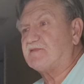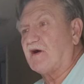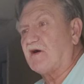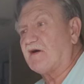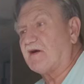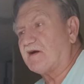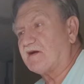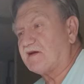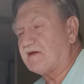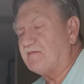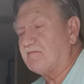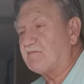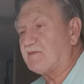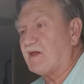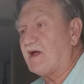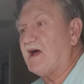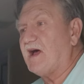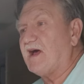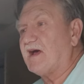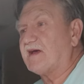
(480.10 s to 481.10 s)
dark and
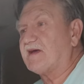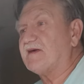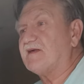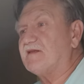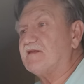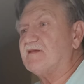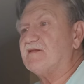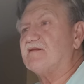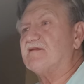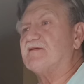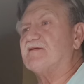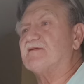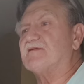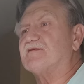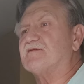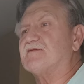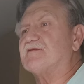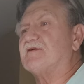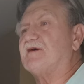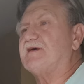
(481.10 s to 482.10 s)
black, and
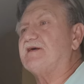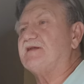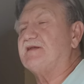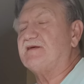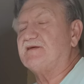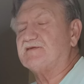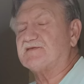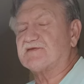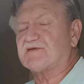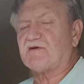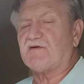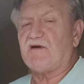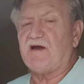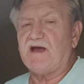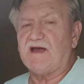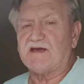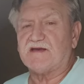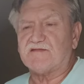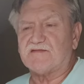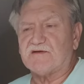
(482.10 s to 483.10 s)
lightning's
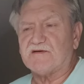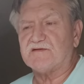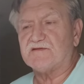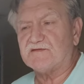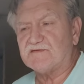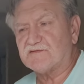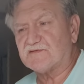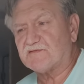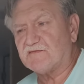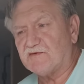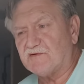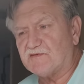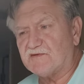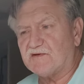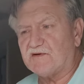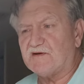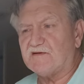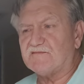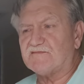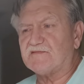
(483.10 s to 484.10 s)
cracked, thunder's going
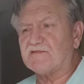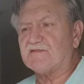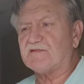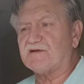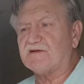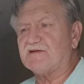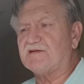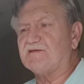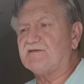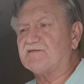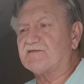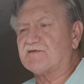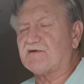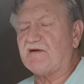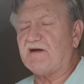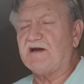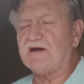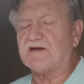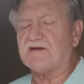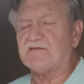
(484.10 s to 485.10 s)
off, lightning's
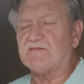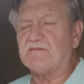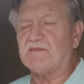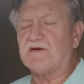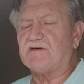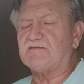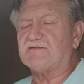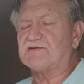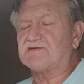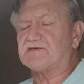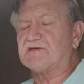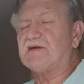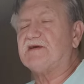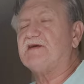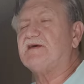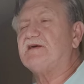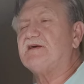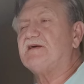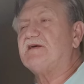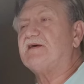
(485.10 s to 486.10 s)
cracking above us.
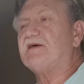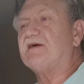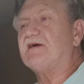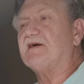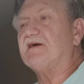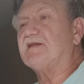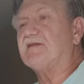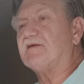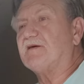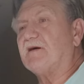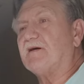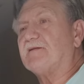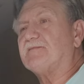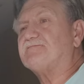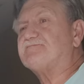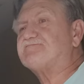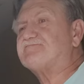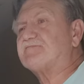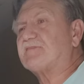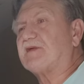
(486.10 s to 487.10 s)
And
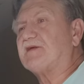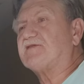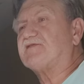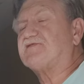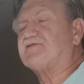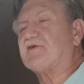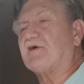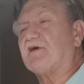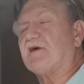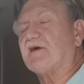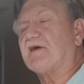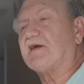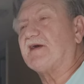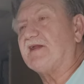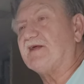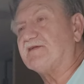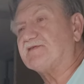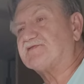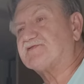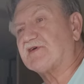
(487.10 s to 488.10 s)
gets dark, and
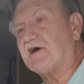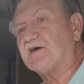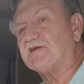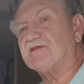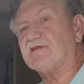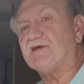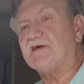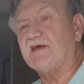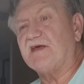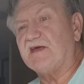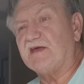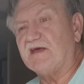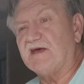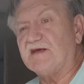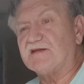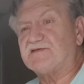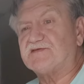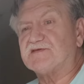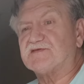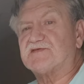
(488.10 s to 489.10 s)
then suddenly
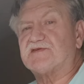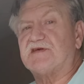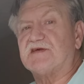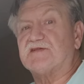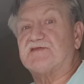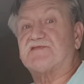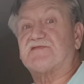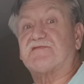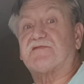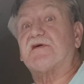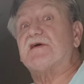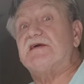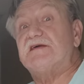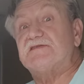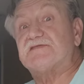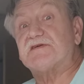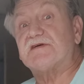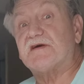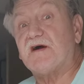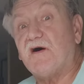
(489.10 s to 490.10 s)
it just gets
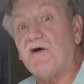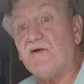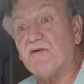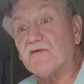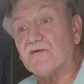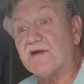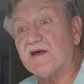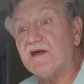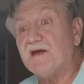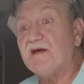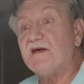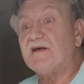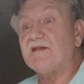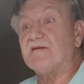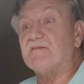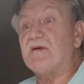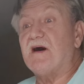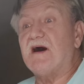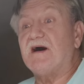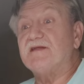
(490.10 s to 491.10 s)
freezing cold.
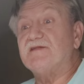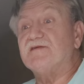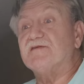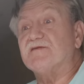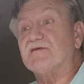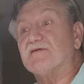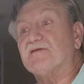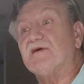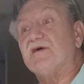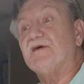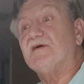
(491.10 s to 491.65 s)
And mind you,